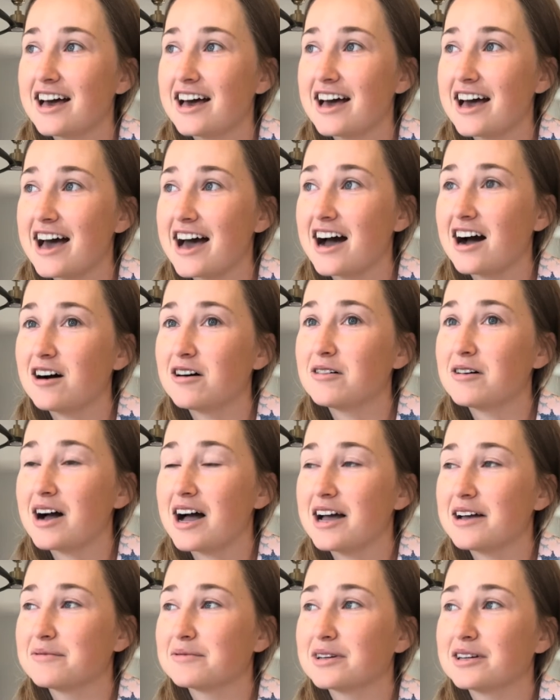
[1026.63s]
how
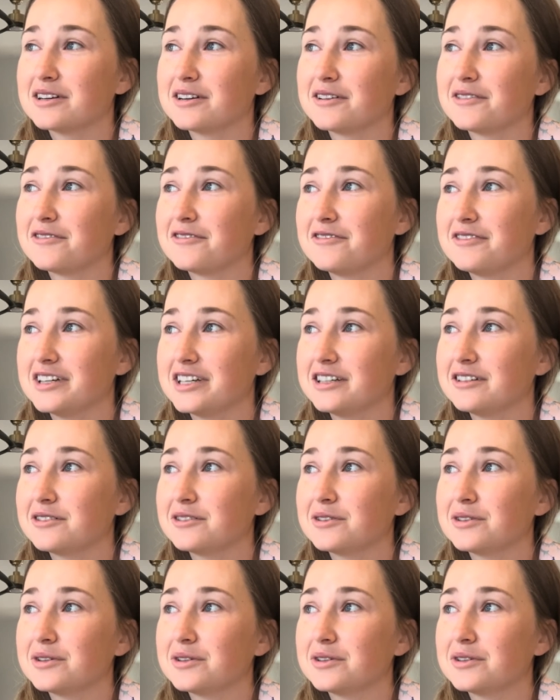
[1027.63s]
I'm going to
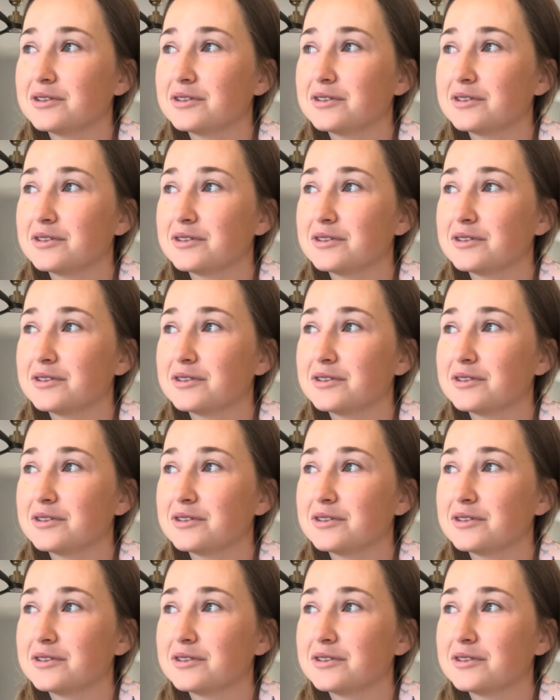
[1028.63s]
feel